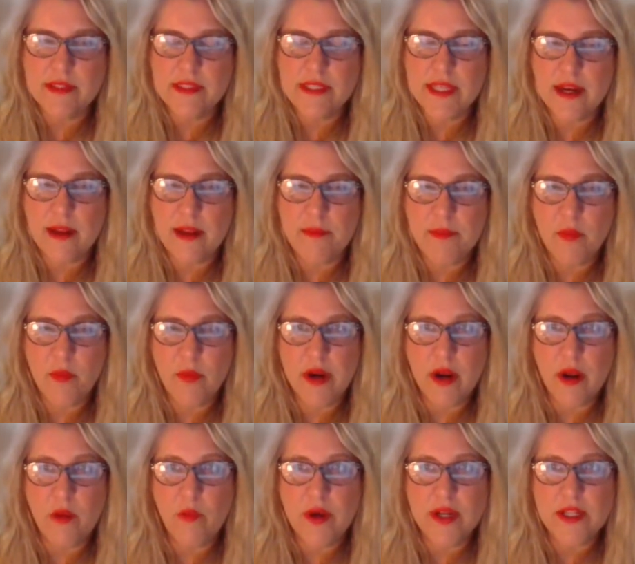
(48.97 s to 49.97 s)
set up a
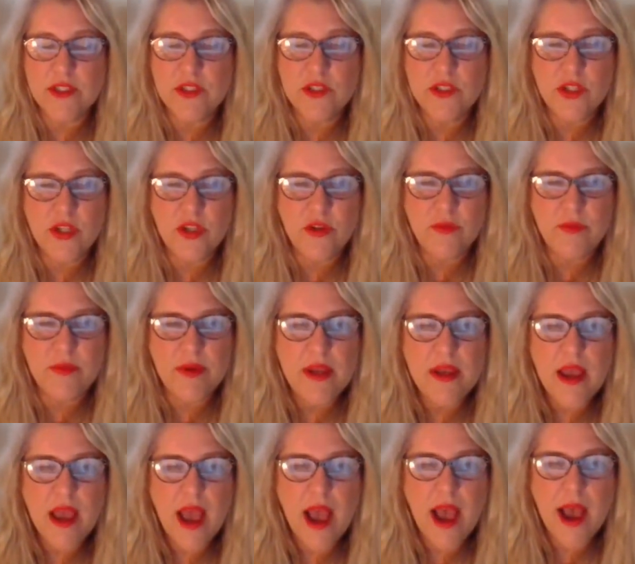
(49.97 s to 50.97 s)
one-on-one Zoom,
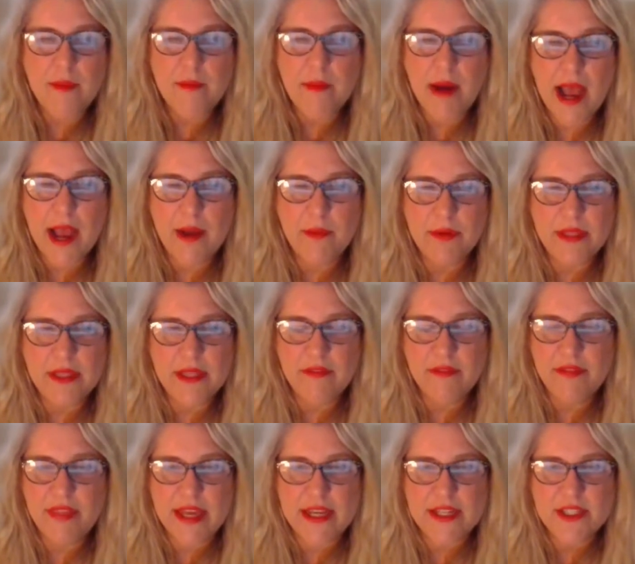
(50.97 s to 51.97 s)
I would
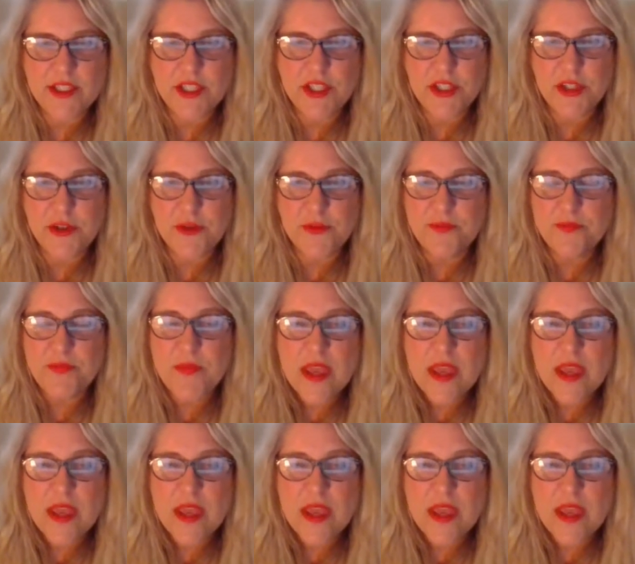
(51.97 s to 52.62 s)
love that too.